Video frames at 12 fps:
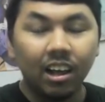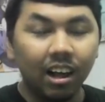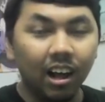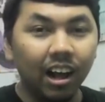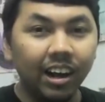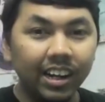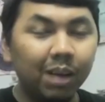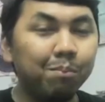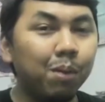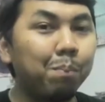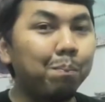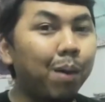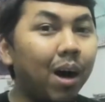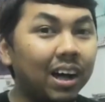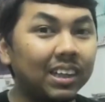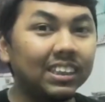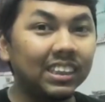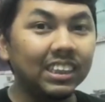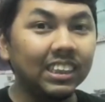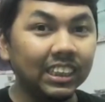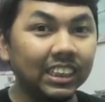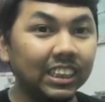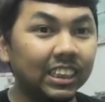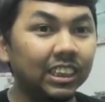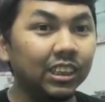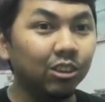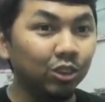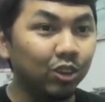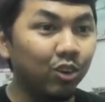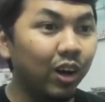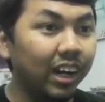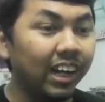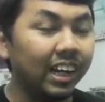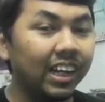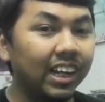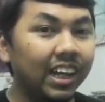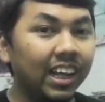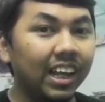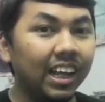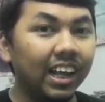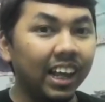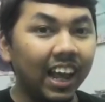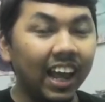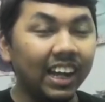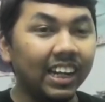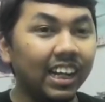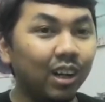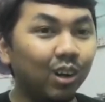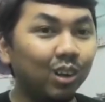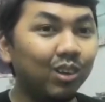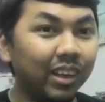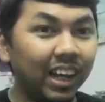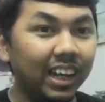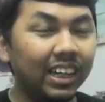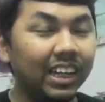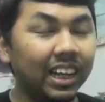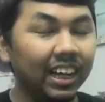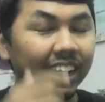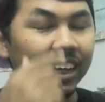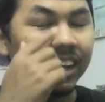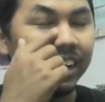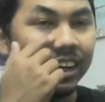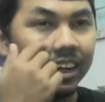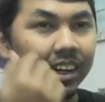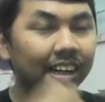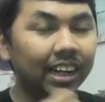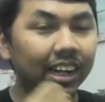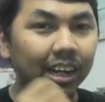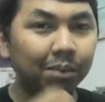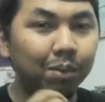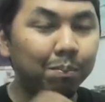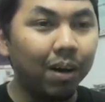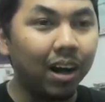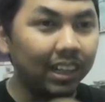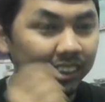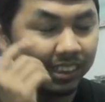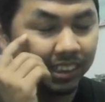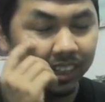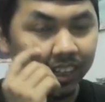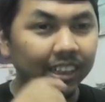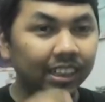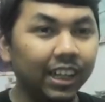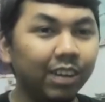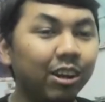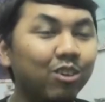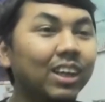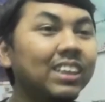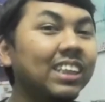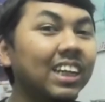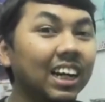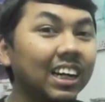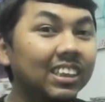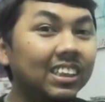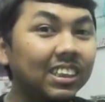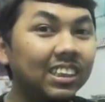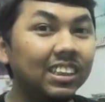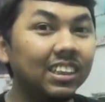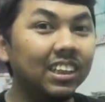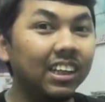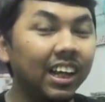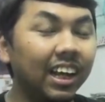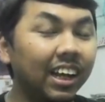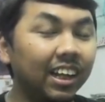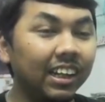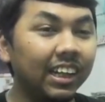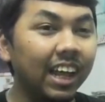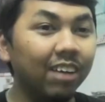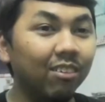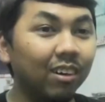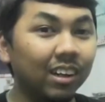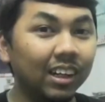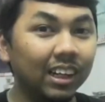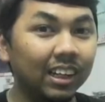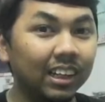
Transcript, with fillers: a number pass is required. And in order to get the the number pass, they request us that were uh,